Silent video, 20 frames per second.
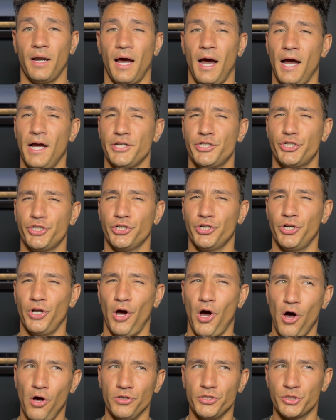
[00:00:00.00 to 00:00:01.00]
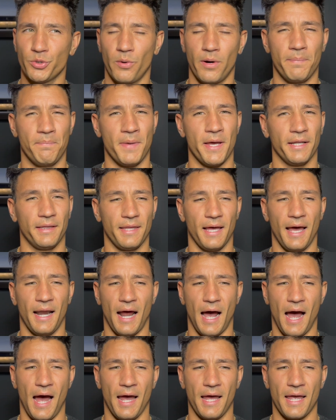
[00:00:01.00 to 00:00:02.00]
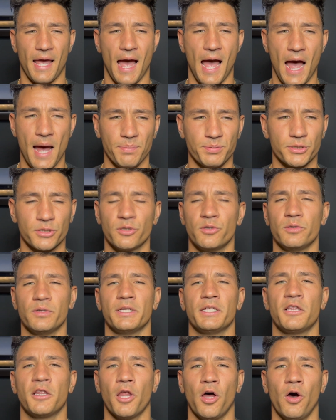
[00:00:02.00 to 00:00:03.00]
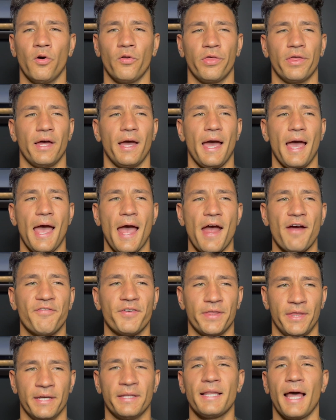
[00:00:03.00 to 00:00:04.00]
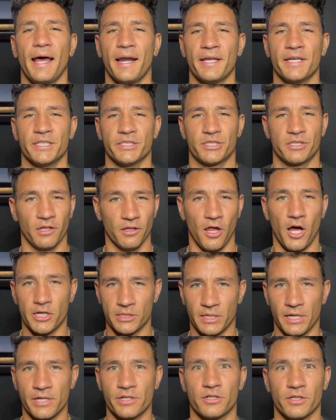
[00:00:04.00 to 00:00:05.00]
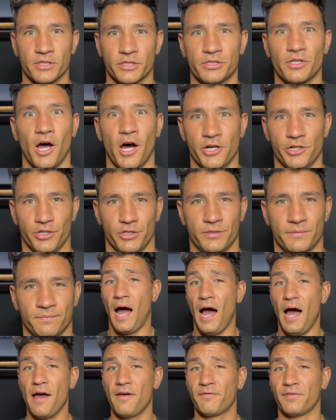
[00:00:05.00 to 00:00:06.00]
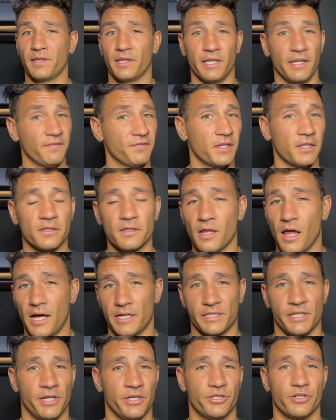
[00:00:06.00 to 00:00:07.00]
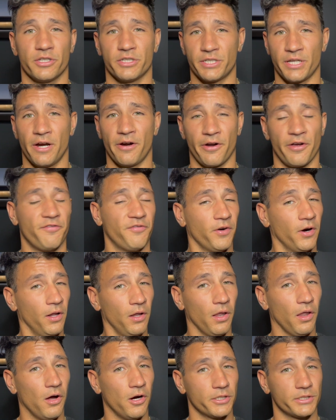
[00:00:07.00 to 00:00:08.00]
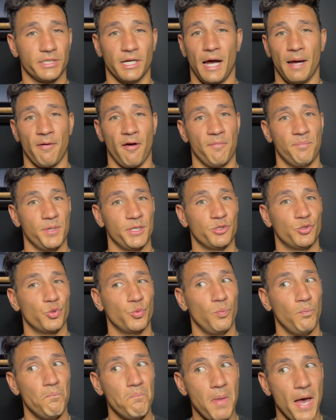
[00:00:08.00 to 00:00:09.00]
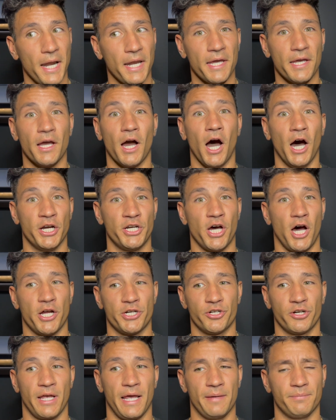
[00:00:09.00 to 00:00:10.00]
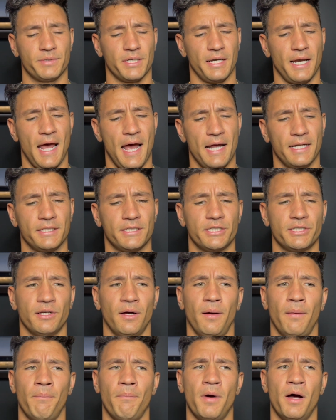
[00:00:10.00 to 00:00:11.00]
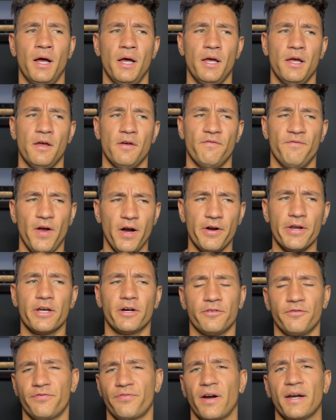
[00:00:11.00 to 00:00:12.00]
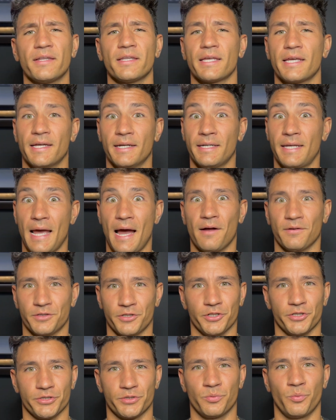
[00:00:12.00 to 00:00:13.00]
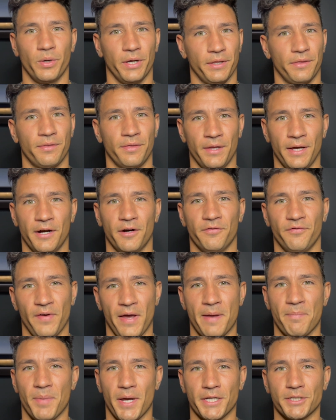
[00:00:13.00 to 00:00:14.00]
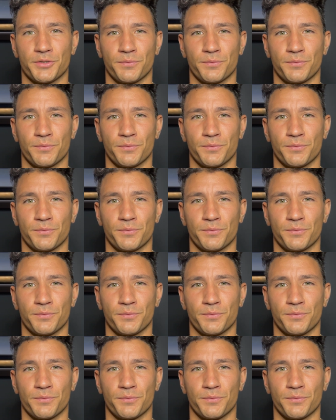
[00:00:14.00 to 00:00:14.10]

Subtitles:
I should also admit that I absolutely loathe everything that is the Los Angeles Dodgers. I've lived in the Los Angeles area for a long time. I've been to many Dodger games and had some very unfriendly encounters with their fan base.